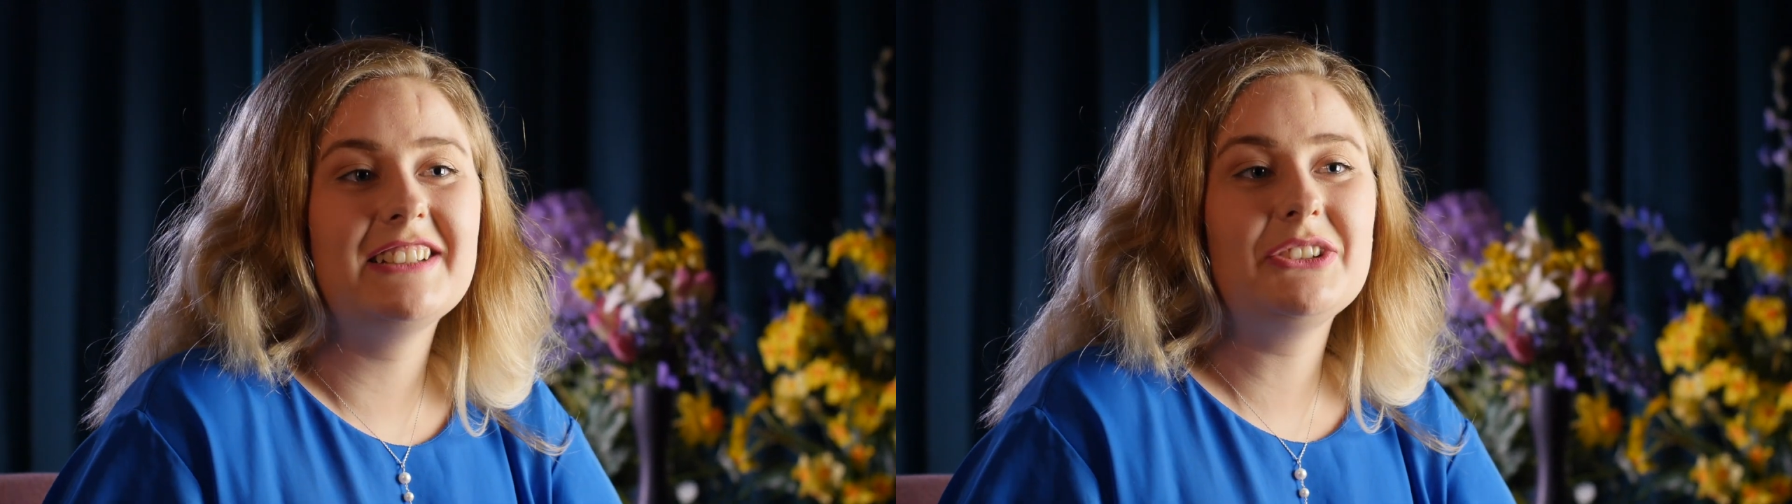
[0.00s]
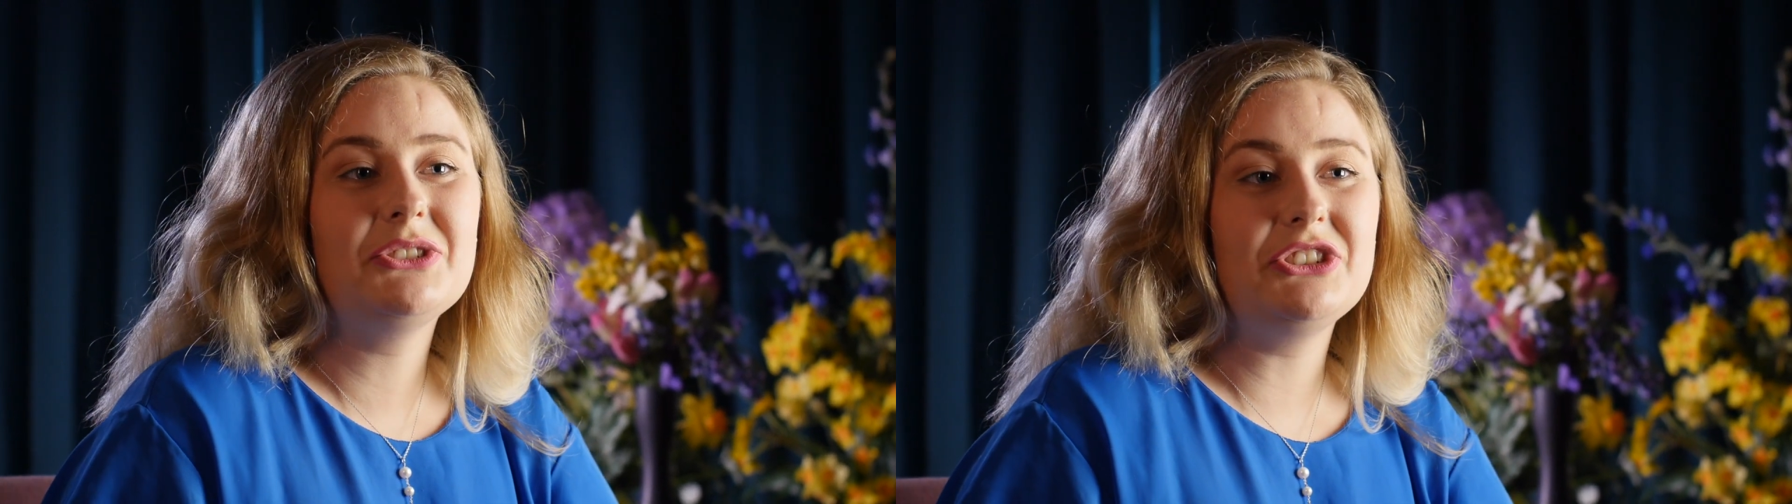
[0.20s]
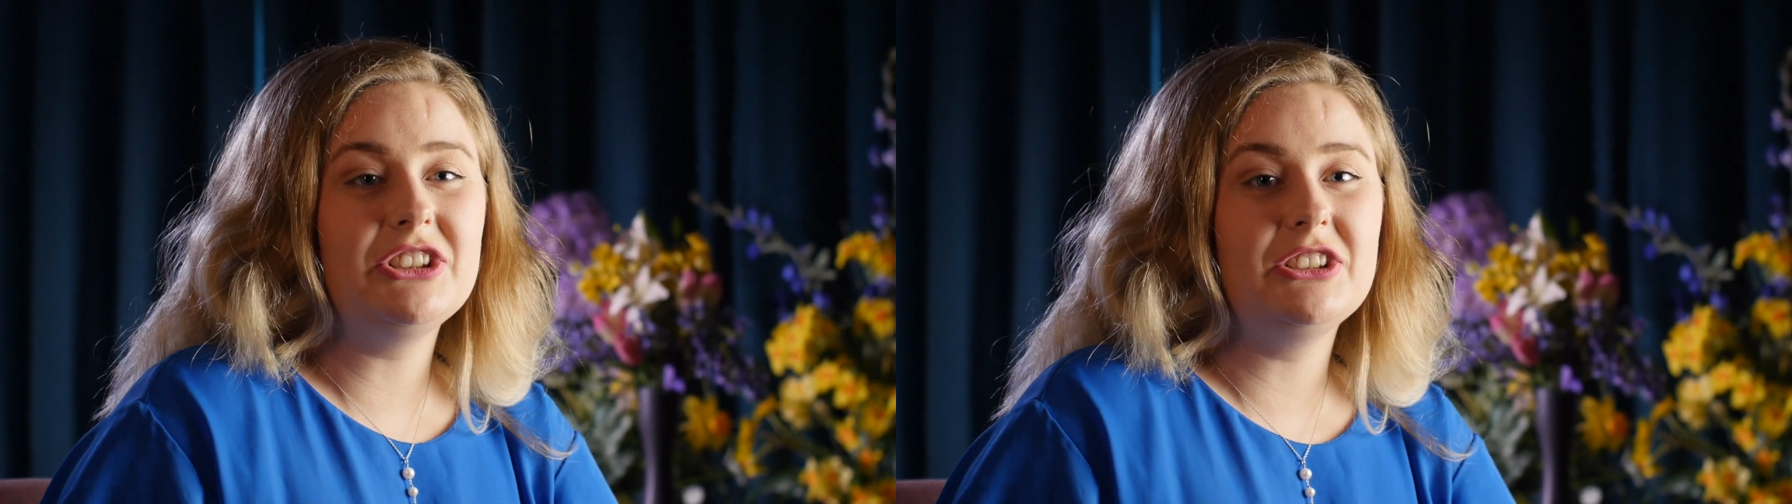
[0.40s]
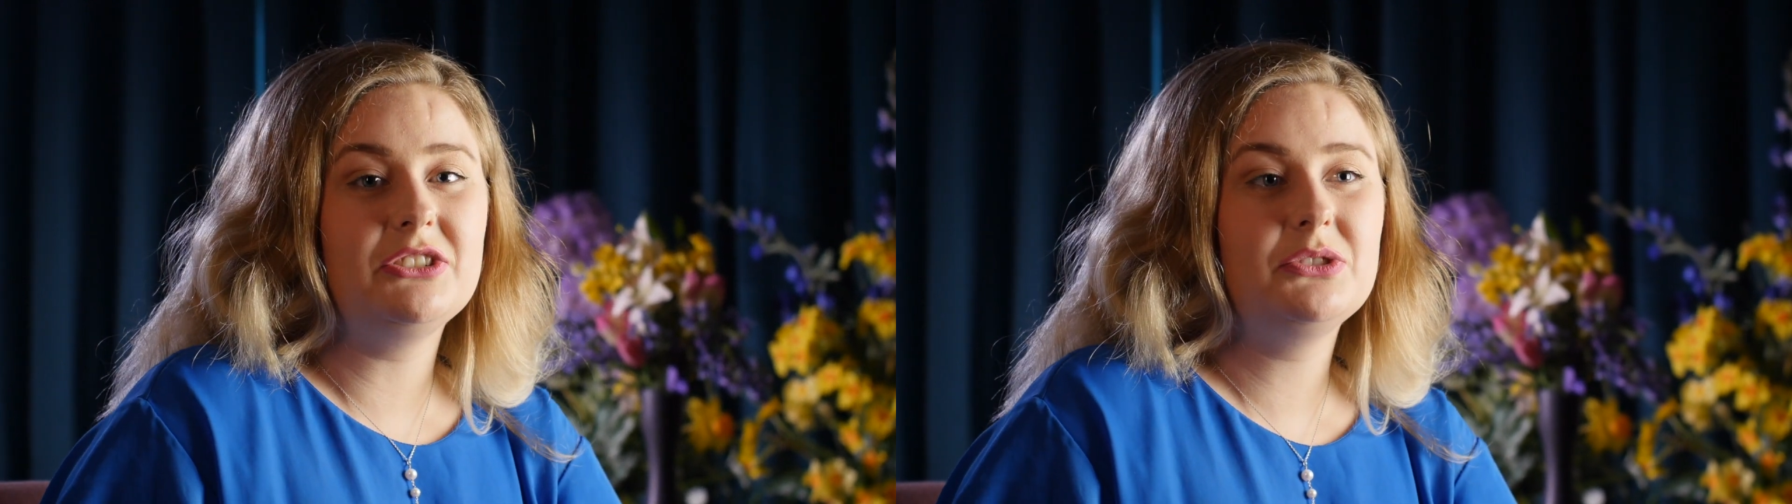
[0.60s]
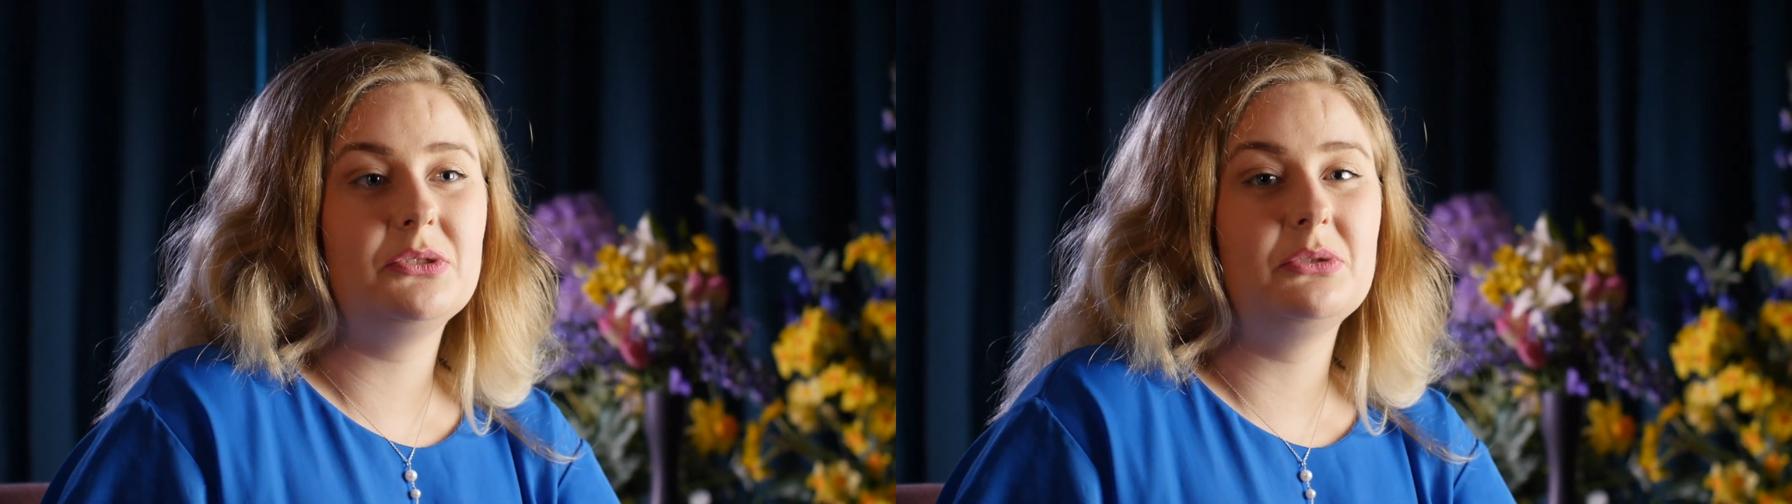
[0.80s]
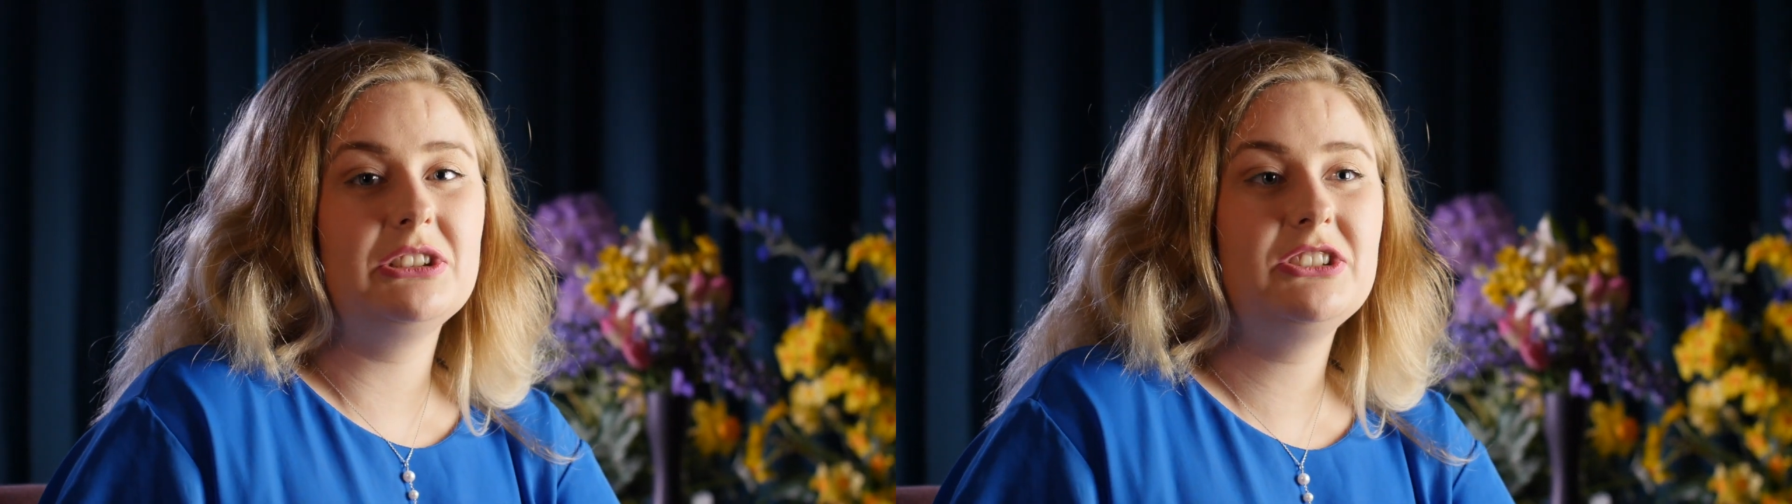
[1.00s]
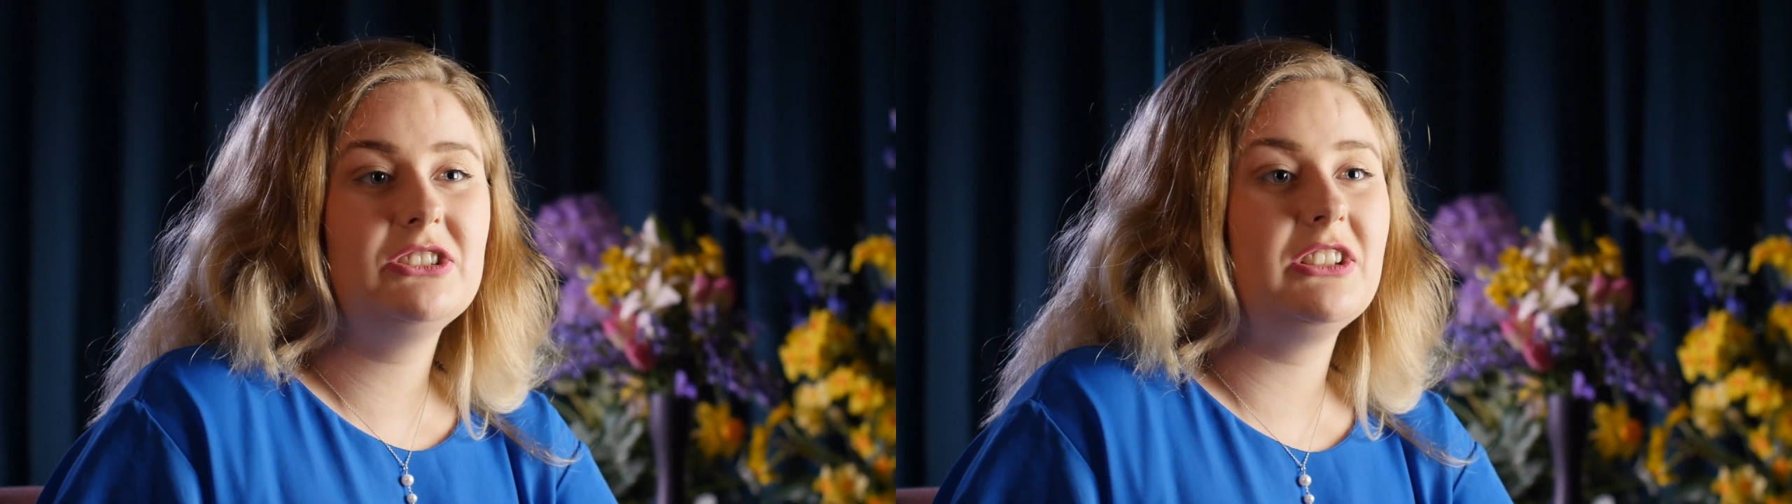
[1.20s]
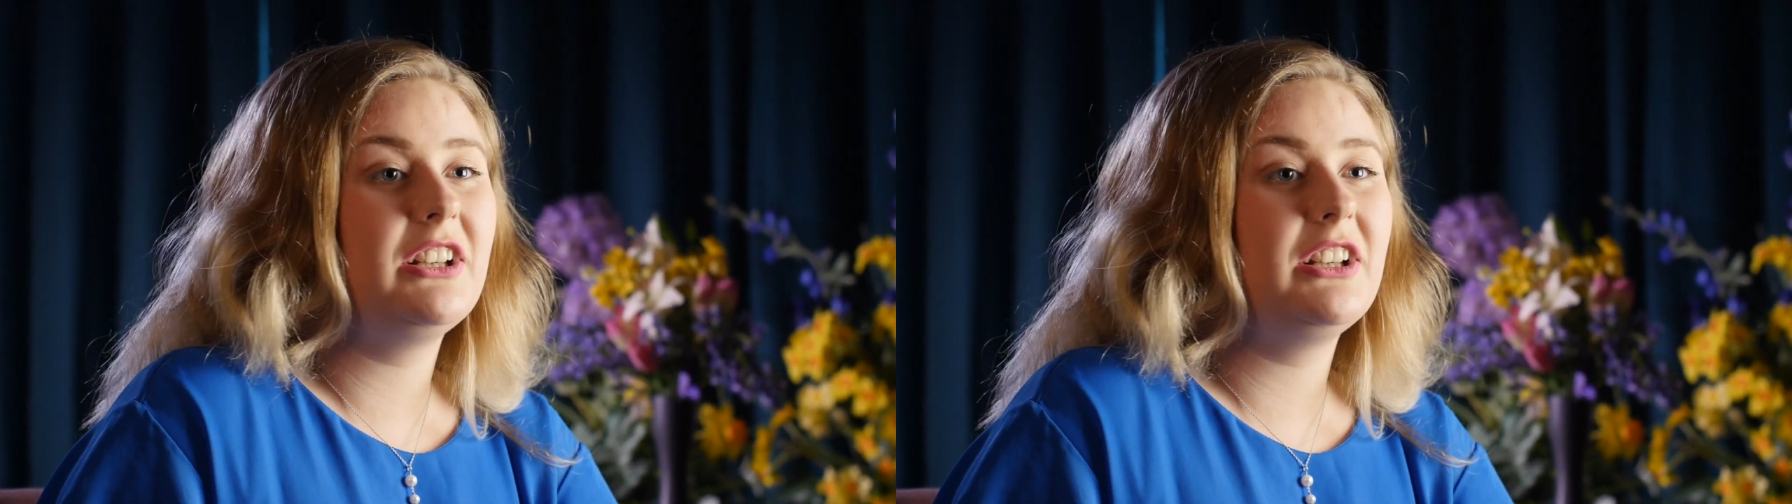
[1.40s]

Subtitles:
associated to a religion